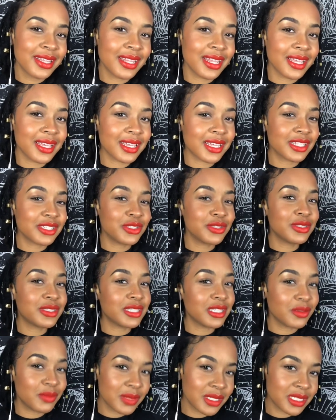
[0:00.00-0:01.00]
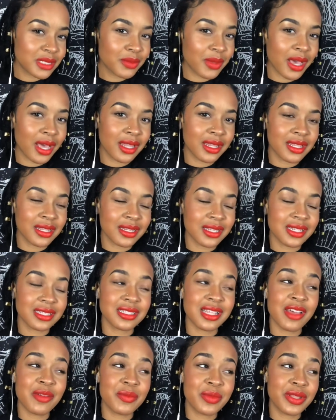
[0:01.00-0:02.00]
because you see me smiling, because
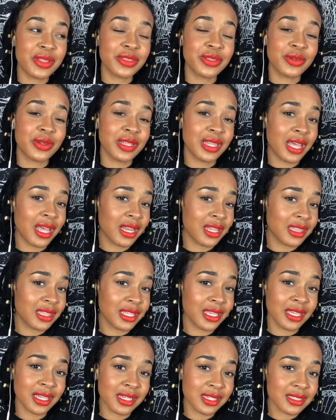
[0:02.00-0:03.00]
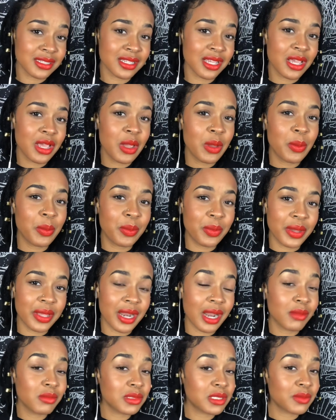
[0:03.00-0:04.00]
I've been through a lot of things, but
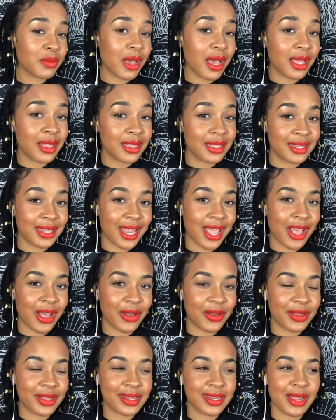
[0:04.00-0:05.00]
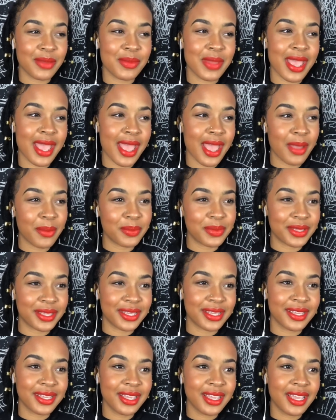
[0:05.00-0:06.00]
I'm smiling now and I'm happy,
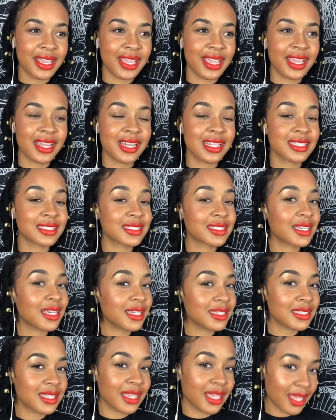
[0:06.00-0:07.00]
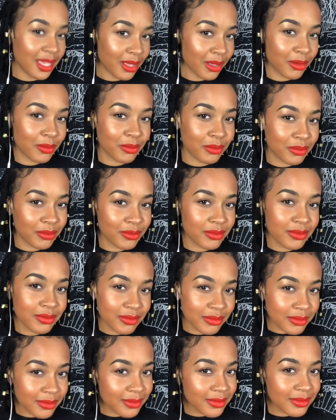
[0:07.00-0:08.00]
and it's because of Him.
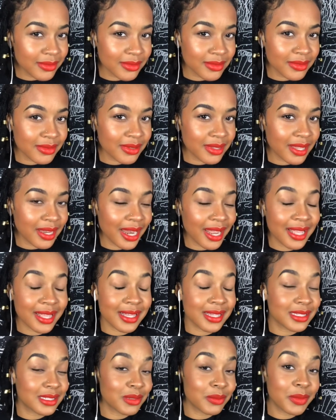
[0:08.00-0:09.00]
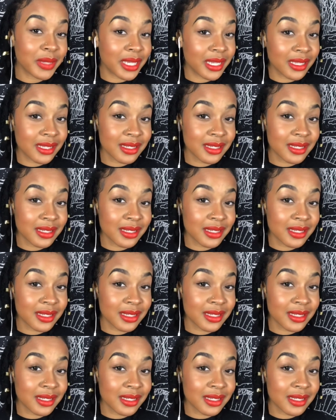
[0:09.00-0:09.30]
It ain't because of me.